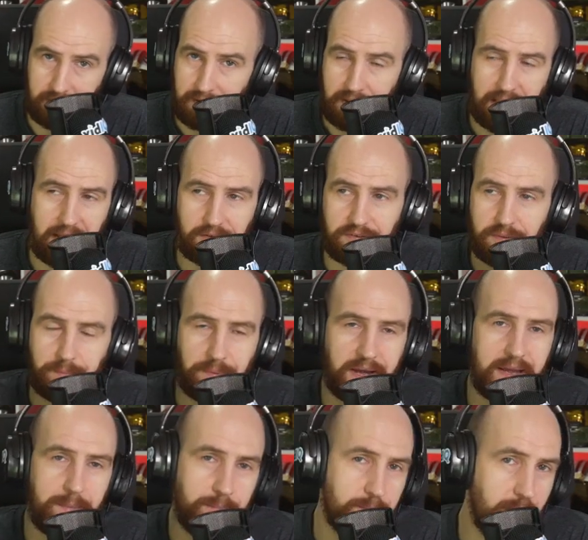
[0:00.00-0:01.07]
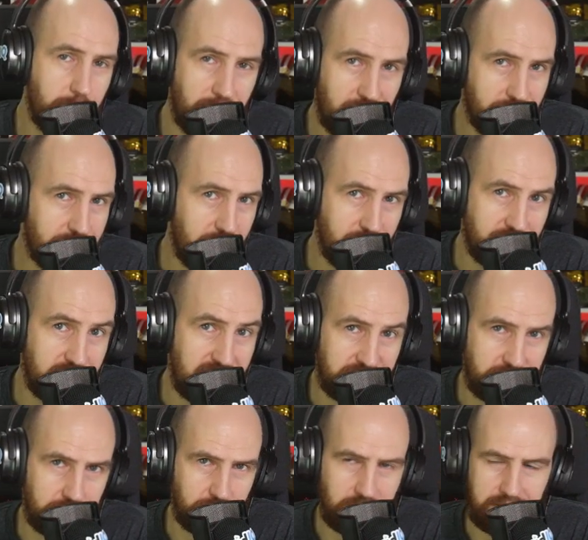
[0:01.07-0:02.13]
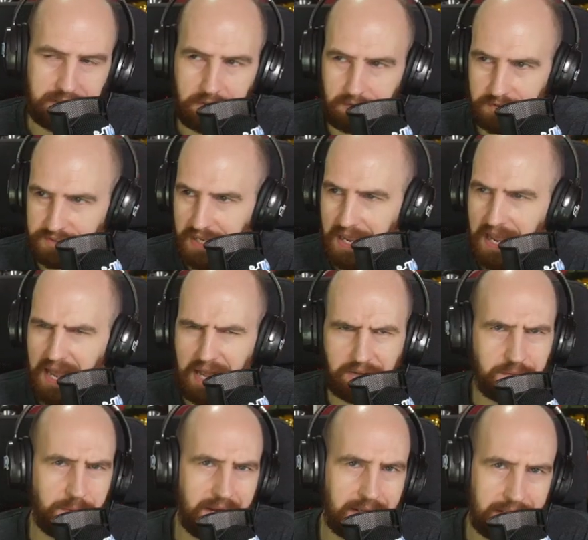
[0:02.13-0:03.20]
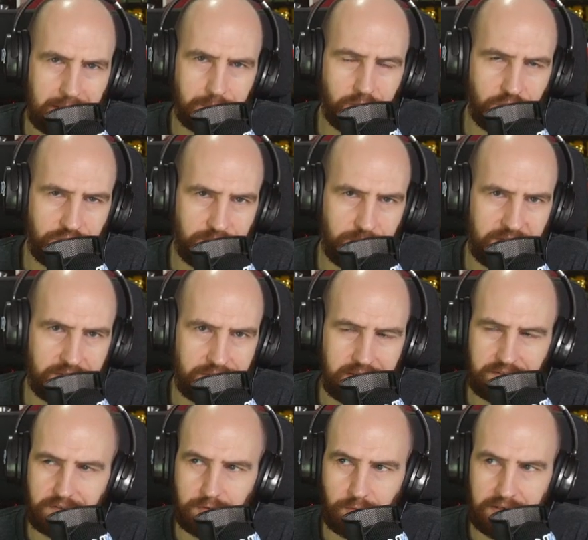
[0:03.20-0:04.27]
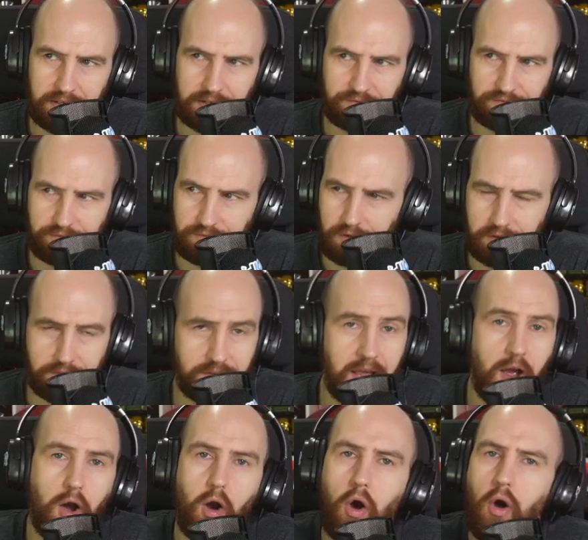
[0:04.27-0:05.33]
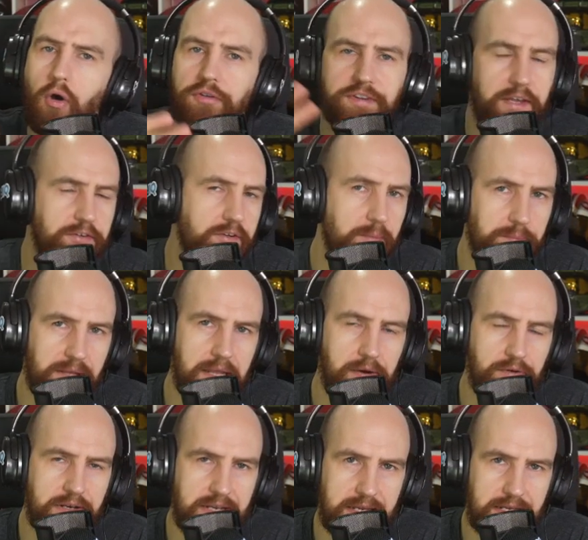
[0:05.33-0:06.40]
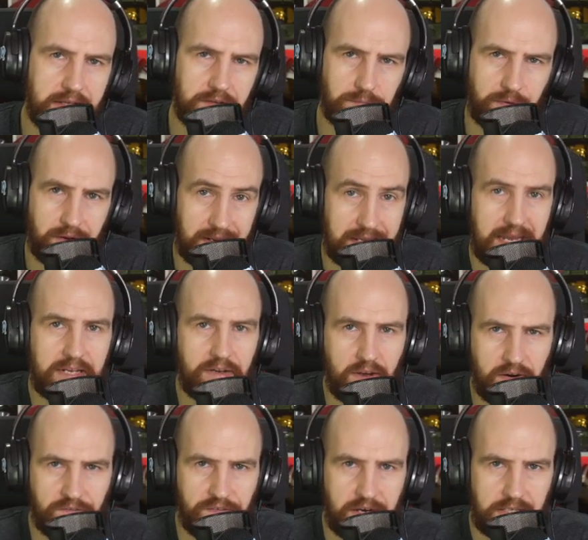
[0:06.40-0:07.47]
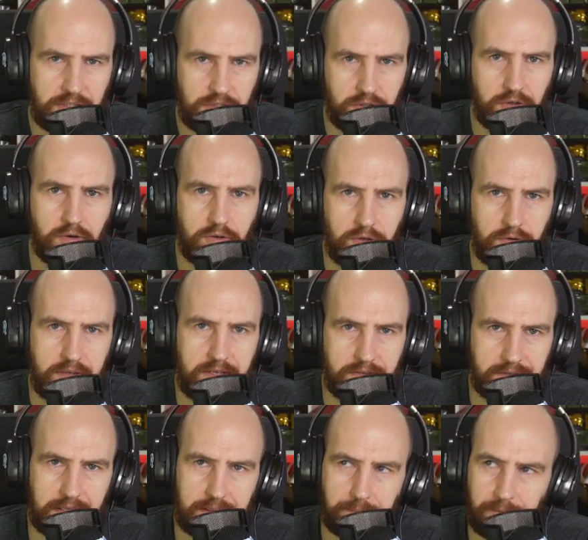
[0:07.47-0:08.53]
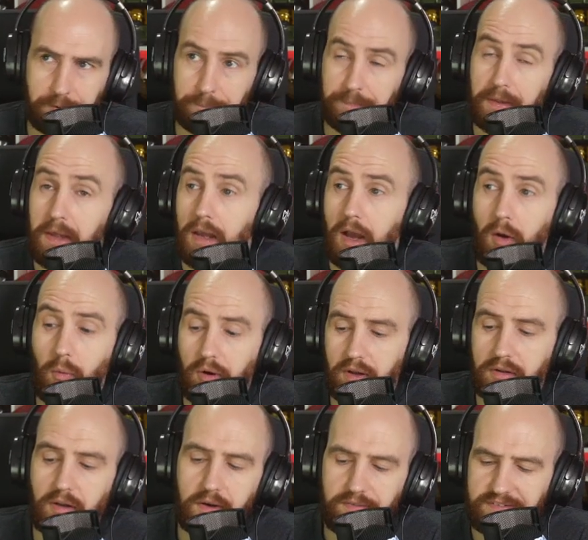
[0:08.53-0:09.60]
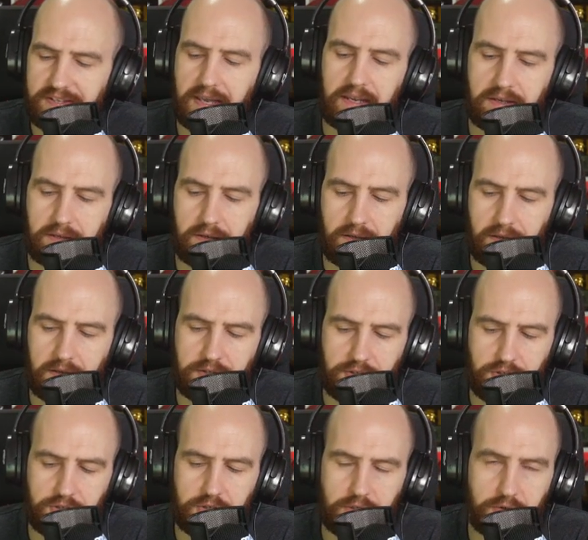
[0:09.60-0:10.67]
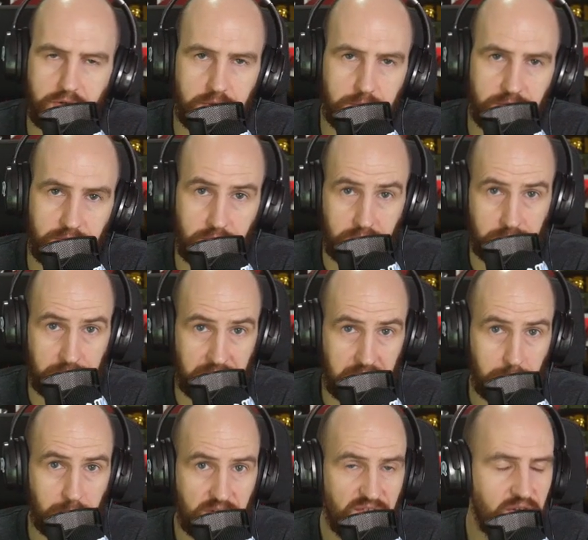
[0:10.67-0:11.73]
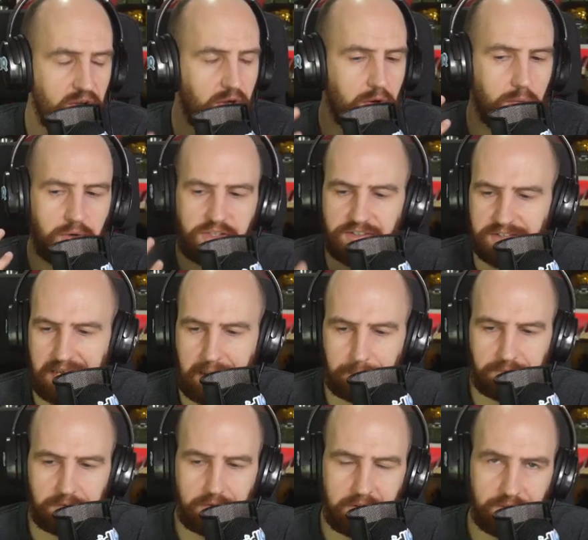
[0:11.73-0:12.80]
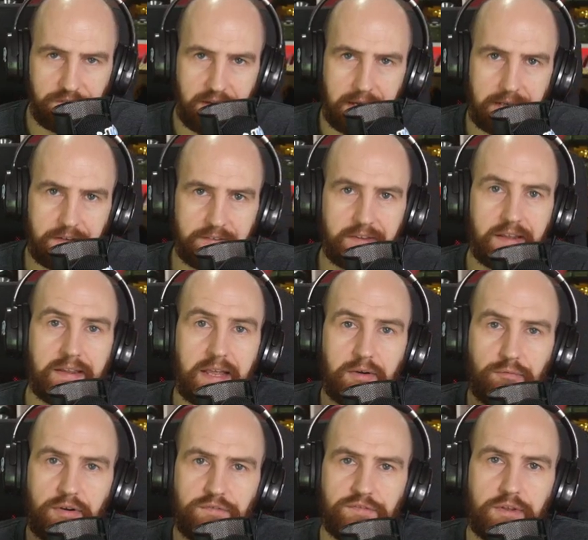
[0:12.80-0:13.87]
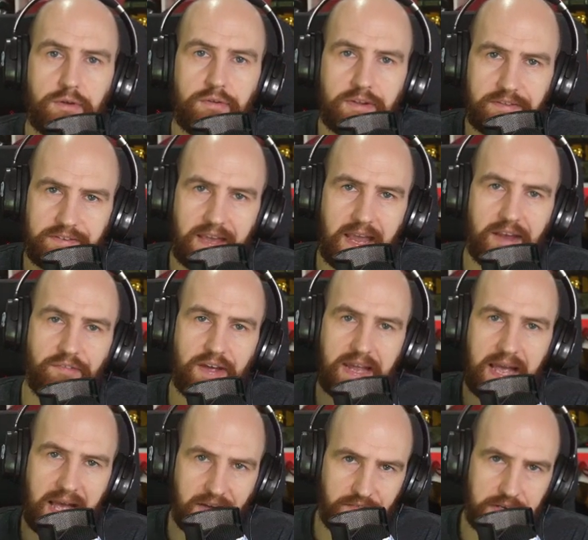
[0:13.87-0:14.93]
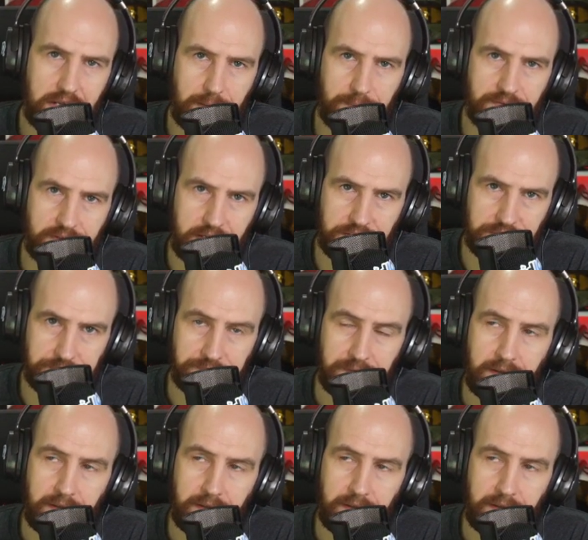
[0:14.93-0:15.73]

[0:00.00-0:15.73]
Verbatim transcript: how to buy a mobile phone for less than twenty dollars, how to buy a laptop for less than twenty dollars. All sounds completely ridiculous, but again, you've got to find your unique selling point. And what a lot of tech uh, YouTubers do to begin with, which is absolutely fine, is that they review the tech they have in their possession.